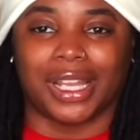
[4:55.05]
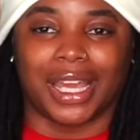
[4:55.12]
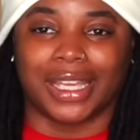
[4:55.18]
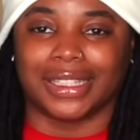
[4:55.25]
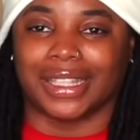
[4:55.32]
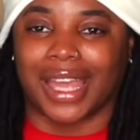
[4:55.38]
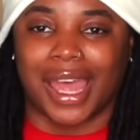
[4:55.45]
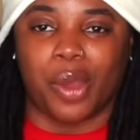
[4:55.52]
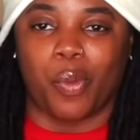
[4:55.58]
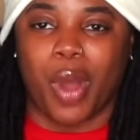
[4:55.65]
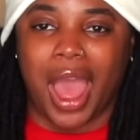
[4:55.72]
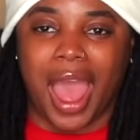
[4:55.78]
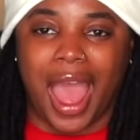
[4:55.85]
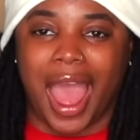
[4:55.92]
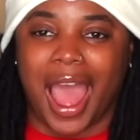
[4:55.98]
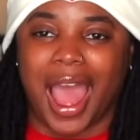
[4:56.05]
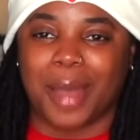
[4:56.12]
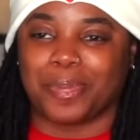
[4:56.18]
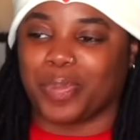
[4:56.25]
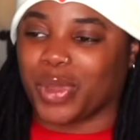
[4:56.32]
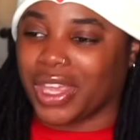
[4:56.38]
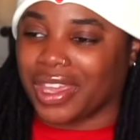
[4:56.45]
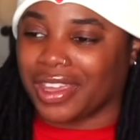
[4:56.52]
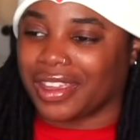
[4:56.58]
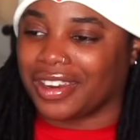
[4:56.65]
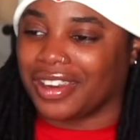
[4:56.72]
like that. What happened?